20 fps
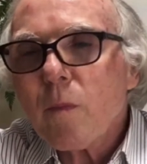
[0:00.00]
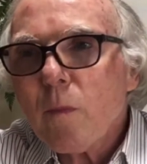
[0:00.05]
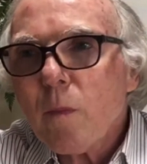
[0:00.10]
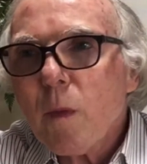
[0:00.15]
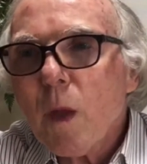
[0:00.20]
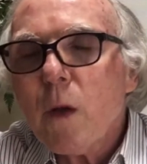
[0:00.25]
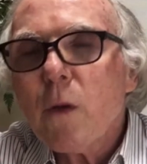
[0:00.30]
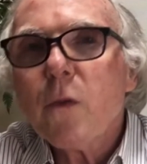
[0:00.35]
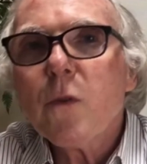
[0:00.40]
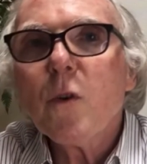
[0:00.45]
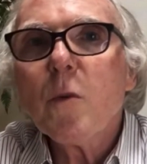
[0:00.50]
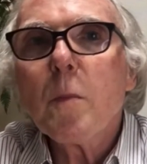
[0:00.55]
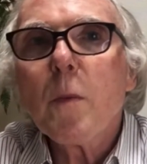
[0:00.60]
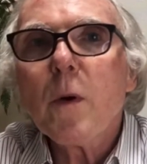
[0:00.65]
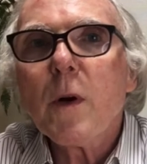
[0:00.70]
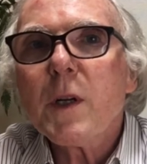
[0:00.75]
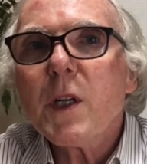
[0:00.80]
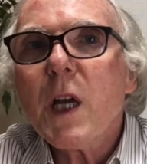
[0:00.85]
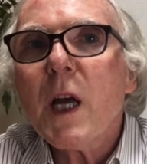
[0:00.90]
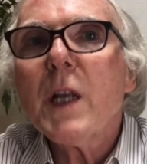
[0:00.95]
A super
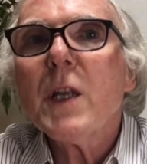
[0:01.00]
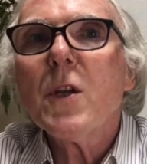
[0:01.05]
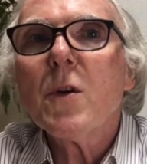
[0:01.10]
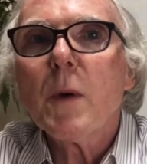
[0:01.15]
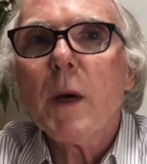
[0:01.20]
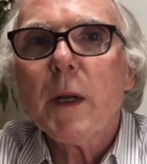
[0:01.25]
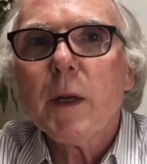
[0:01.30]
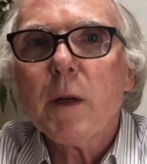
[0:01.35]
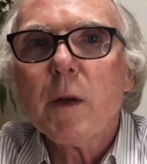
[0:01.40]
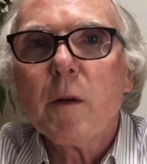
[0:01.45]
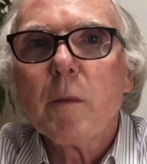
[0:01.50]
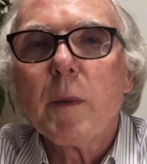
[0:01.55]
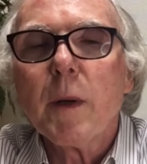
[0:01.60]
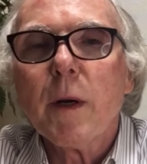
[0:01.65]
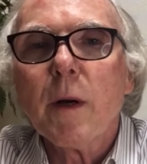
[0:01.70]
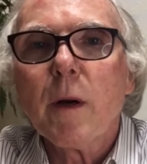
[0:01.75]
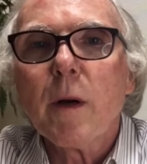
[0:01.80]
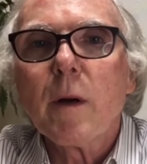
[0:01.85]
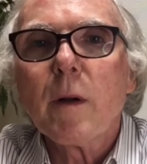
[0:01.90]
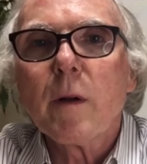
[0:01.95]
attenuated
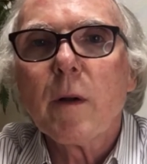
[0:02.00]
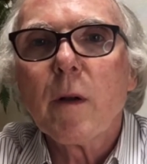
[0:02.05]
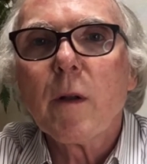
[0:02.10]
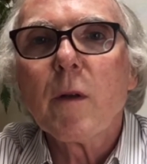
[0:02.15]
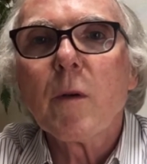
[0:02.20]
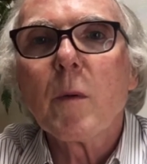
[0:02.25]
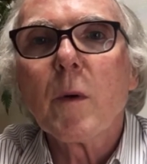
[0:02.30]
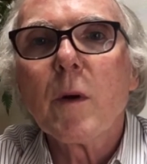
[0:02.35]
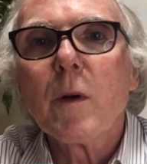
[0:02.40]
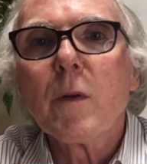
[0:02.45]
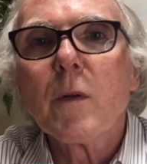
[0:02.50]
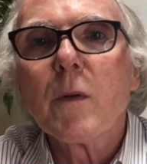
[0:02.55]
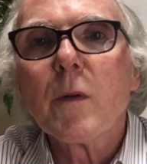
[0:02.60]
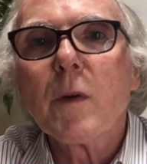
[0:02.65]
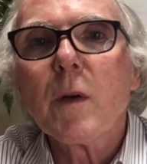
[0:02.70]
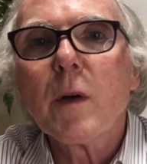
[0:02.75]
beer, in other words.